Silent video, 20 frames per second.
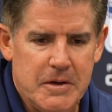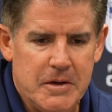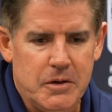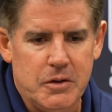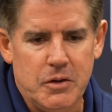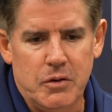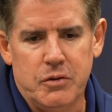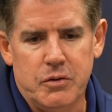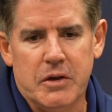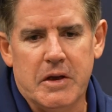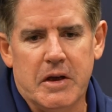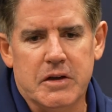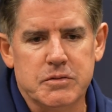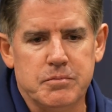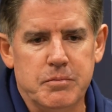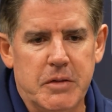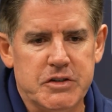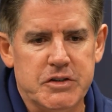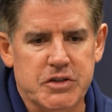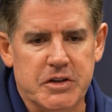you guys
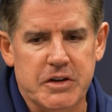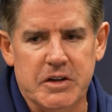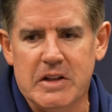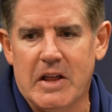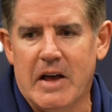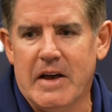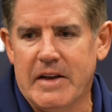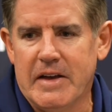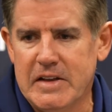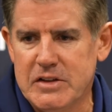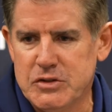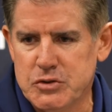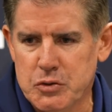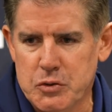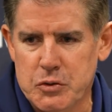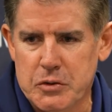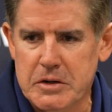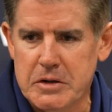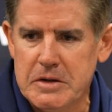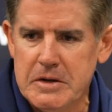mentioned lines
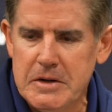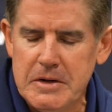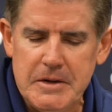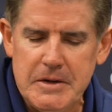or